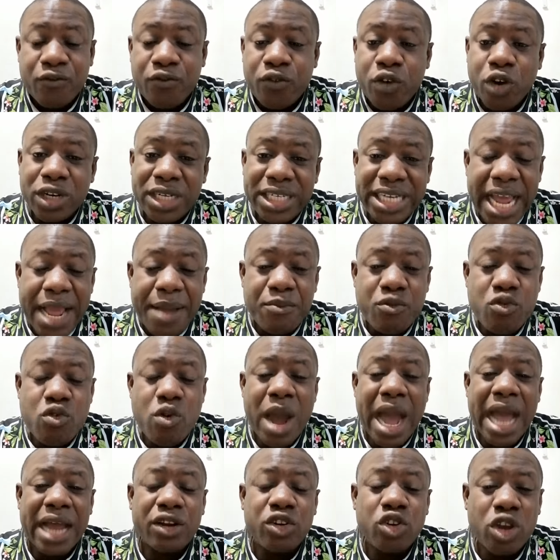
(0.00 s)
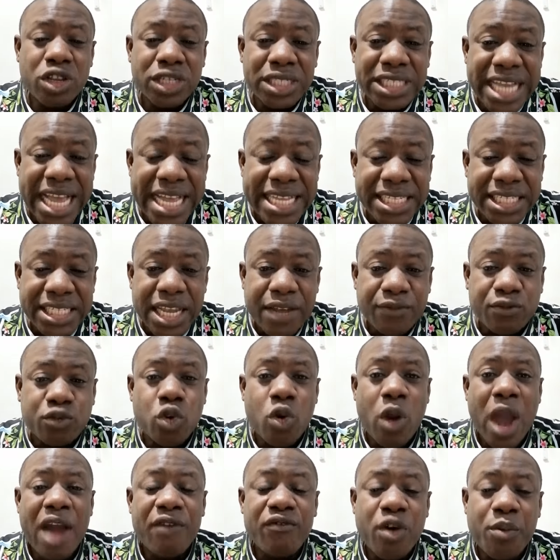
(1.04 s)
for them who are not yet saved
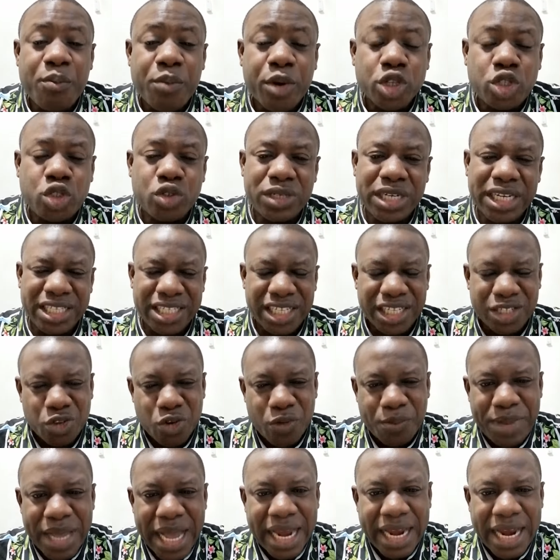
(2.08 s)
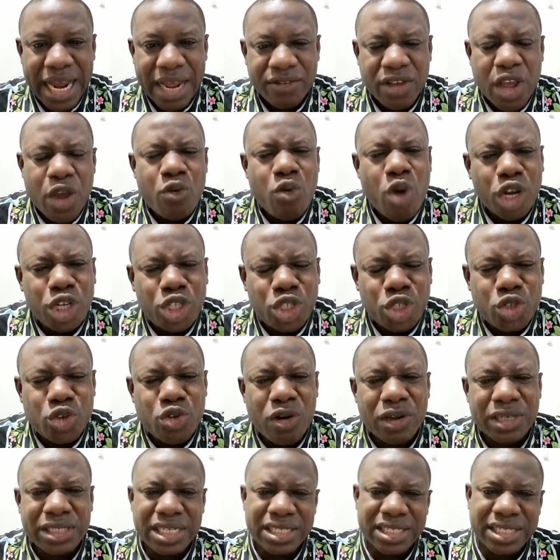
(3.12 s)
to have opportunity to be alive. What do
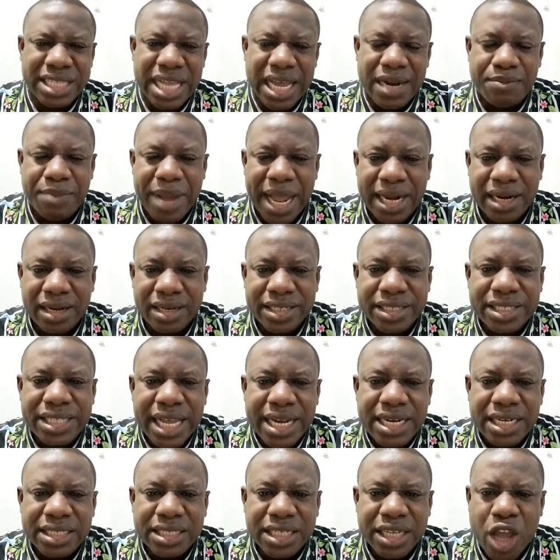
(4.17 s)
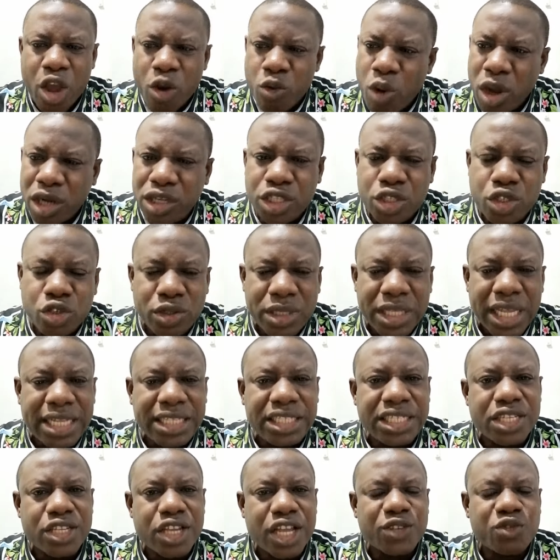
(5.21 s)
you understand by Christianity? What do you
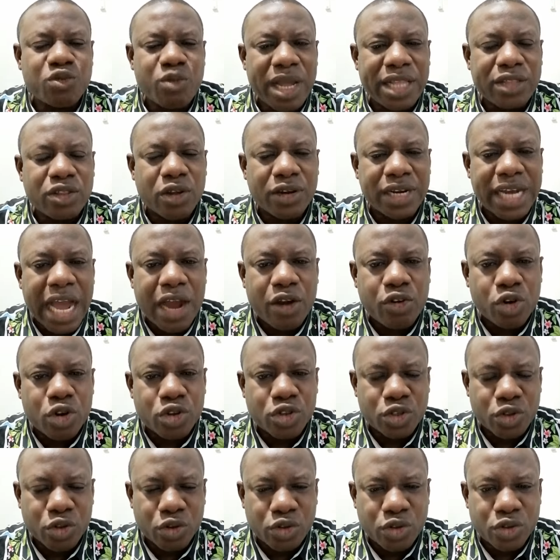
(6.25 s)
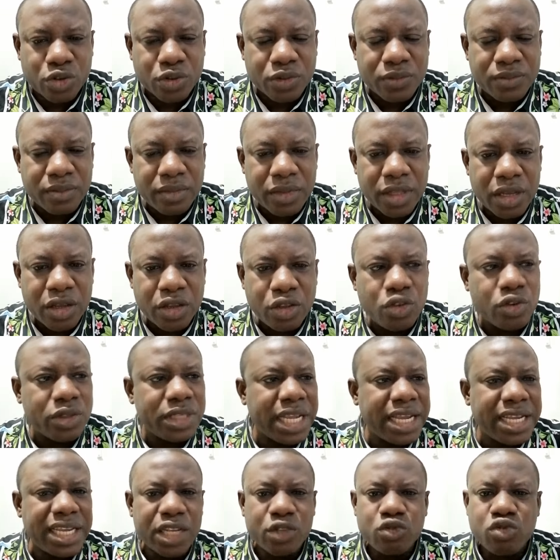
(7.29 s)
think Jesus went on that cross to do? You
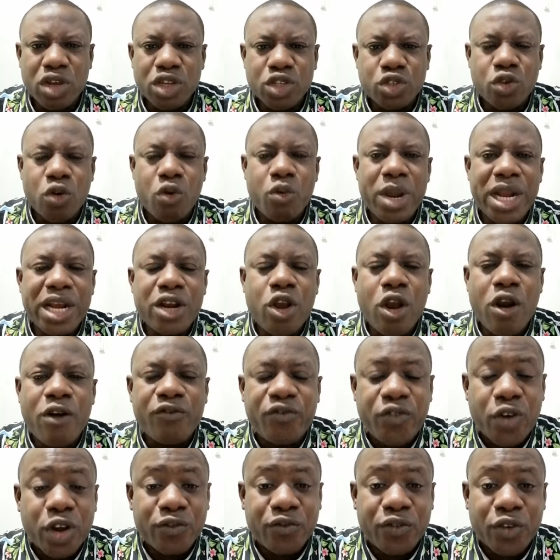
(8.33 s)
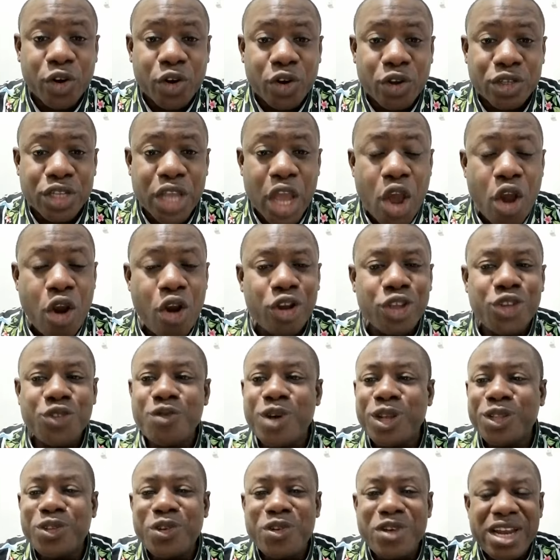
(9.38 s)
think it was to win comfort for us? Oh, you
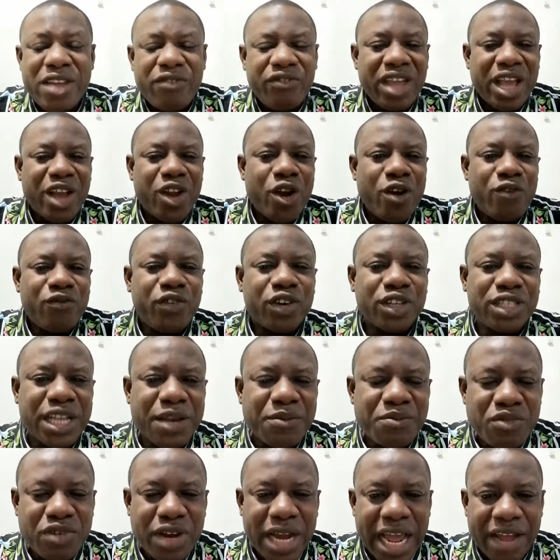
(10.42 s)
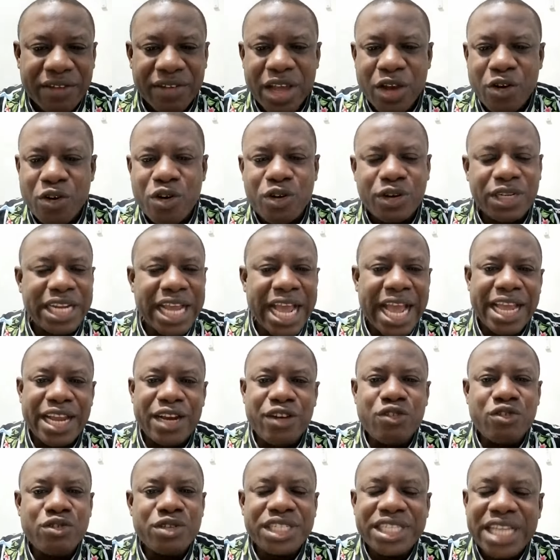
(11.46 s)
want to live a comfortable life? Oh, they are a
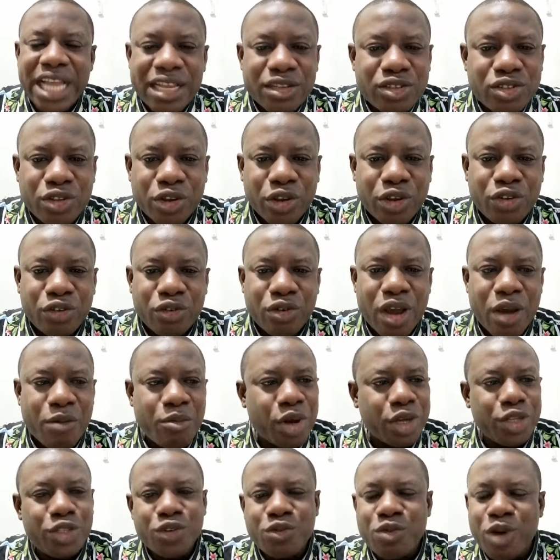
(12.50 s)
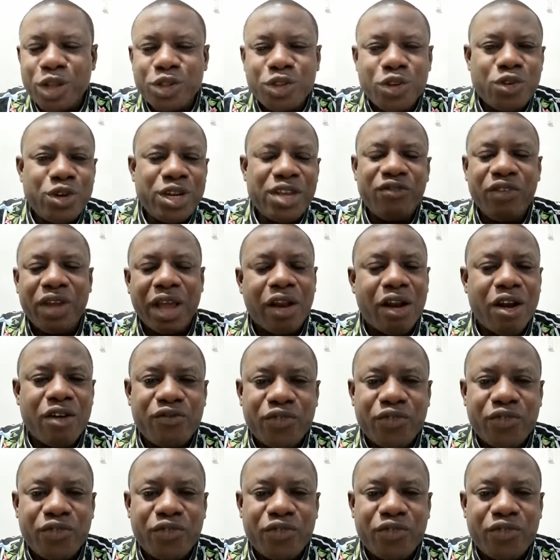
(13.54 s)
nuisance to you, but you want to live a